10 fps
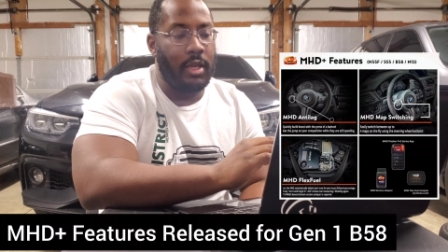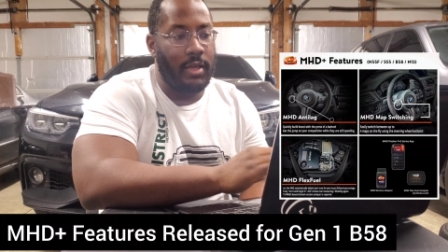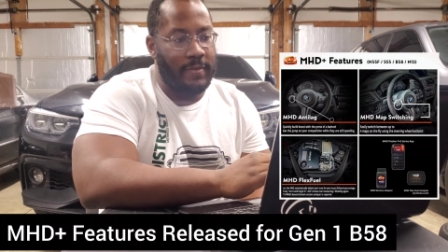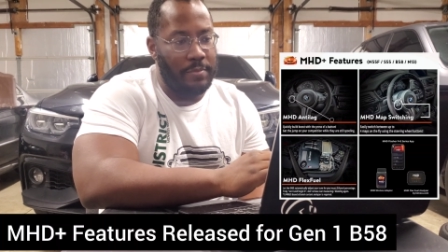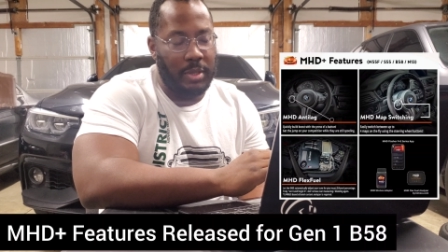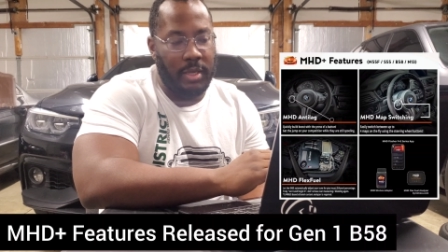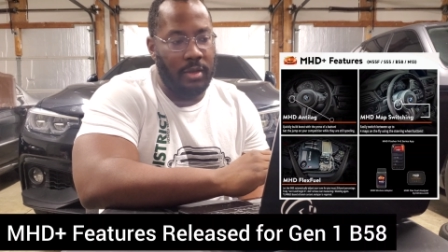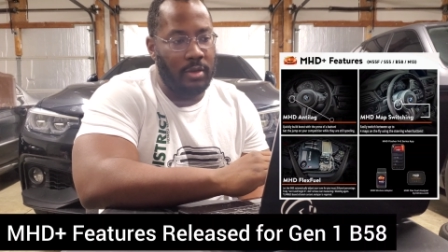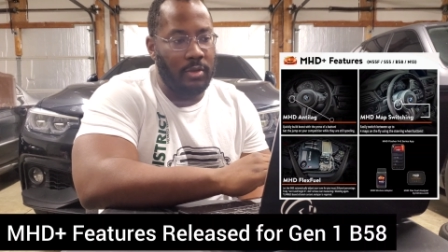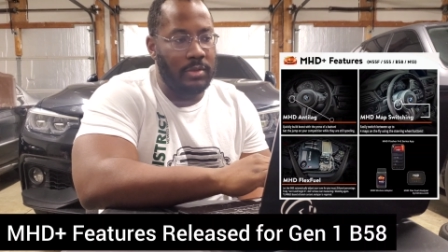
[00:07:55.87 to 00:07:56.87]
if you plan
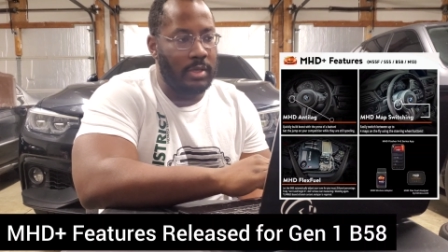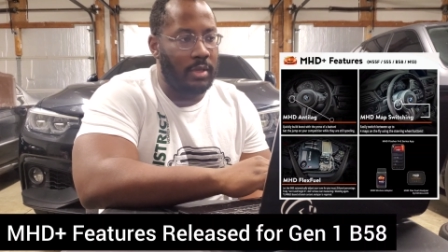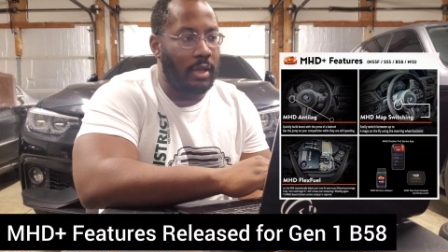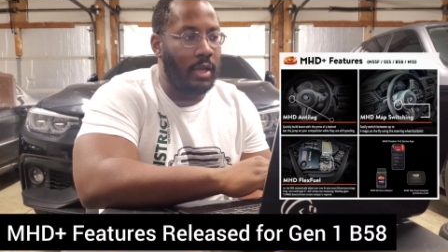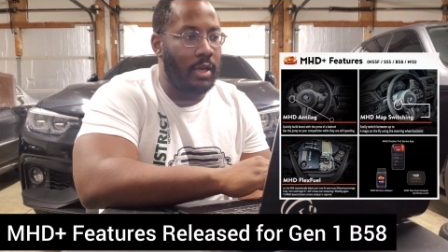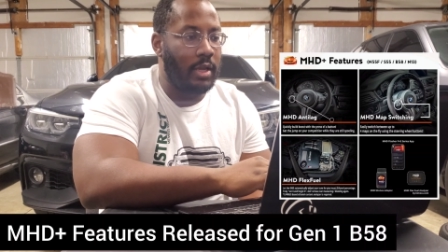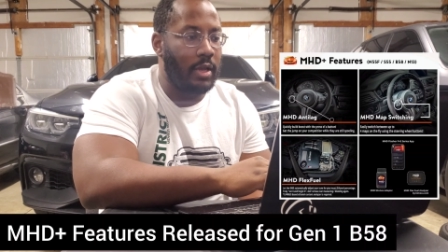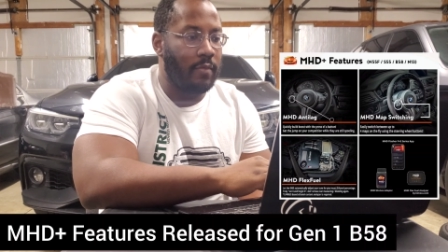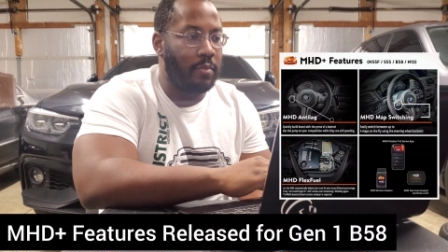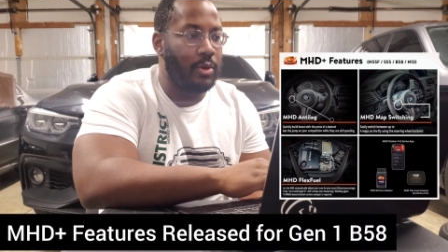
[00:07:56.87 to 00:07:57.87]
on using any
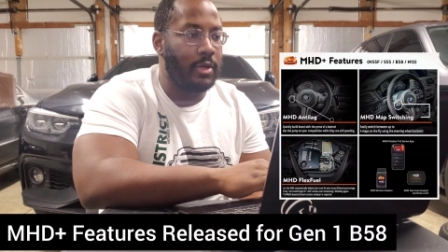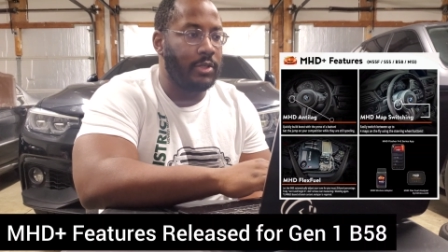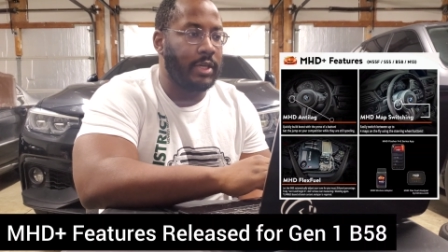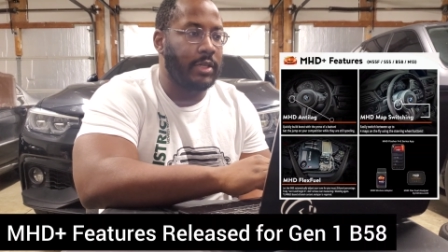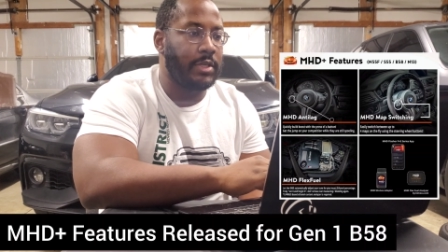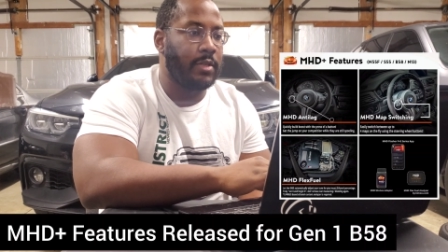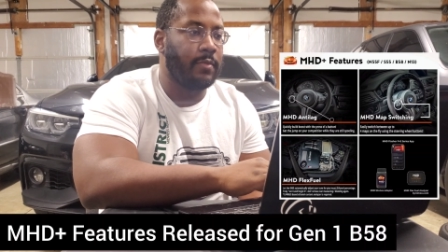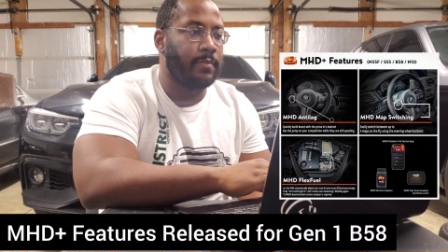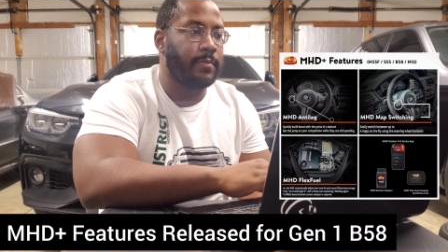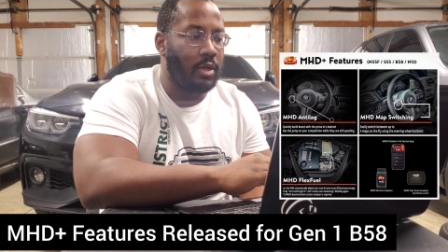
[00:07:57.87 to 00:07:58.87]
kind of port
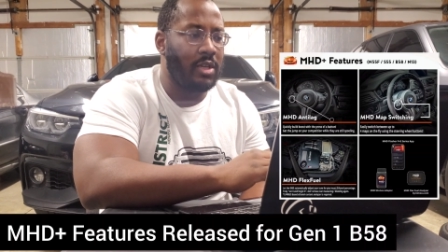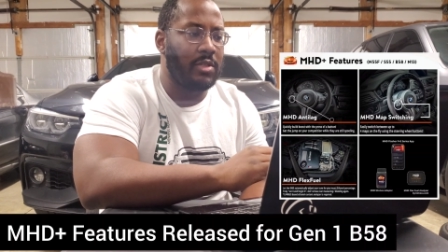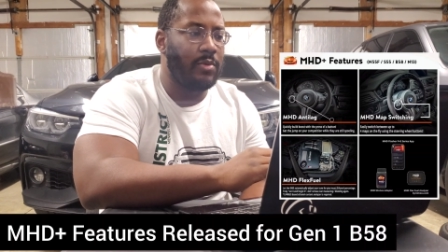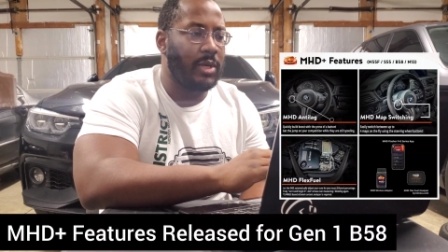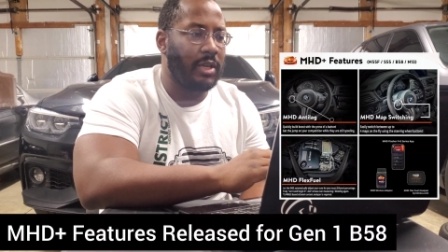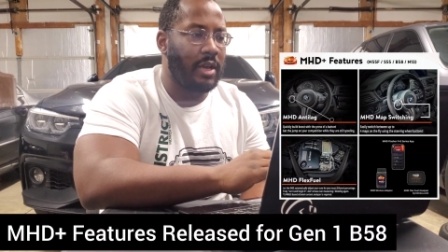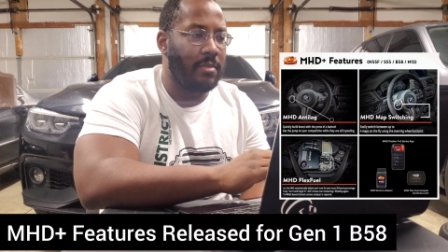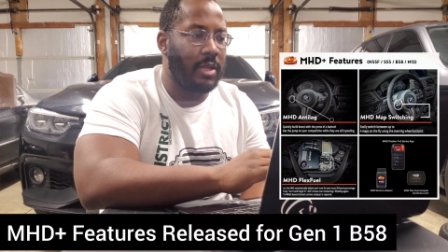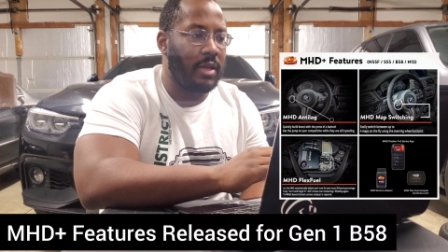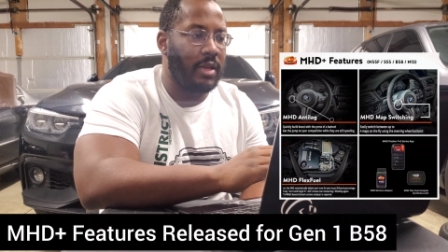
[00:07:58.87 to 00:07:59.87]
injection. Also, one
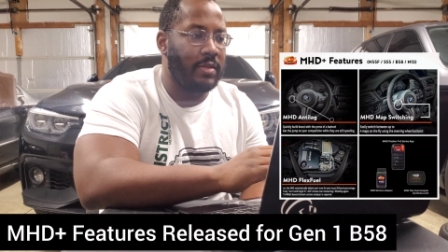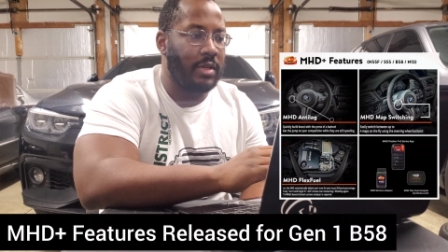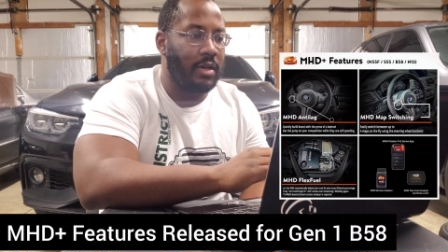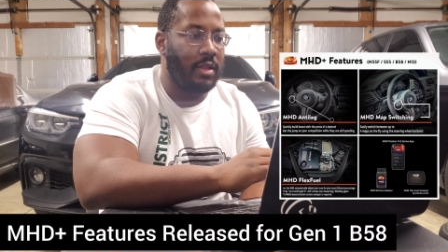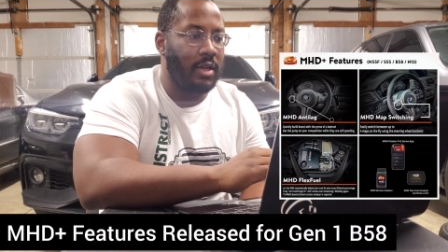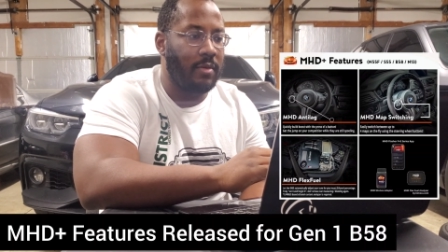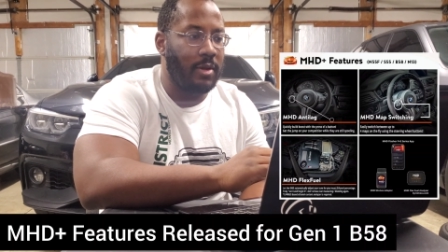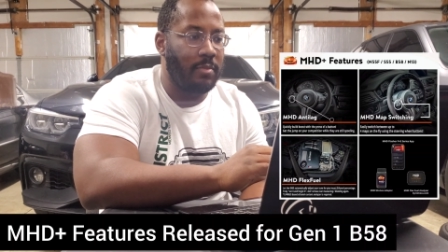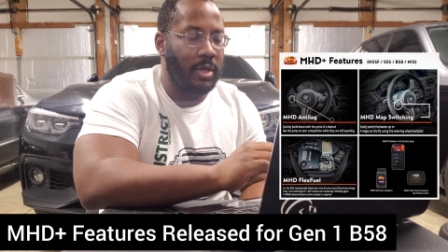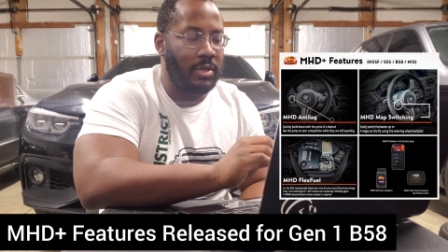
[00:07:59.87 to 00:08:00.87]
comment that I saw that I
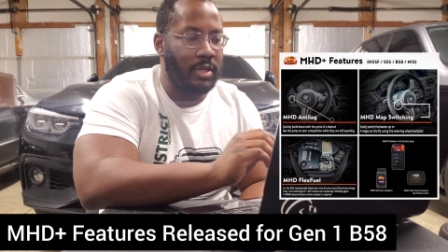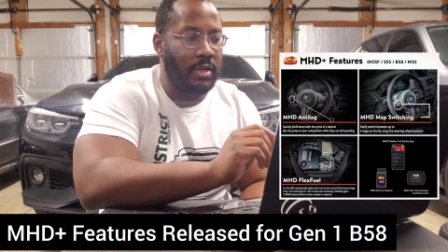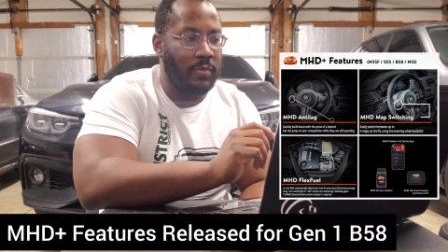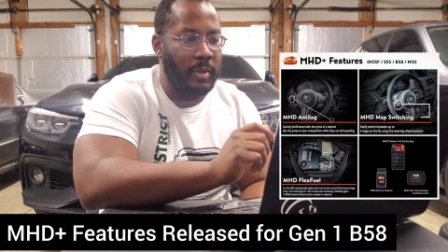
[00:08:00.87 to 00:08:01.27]
want to mention is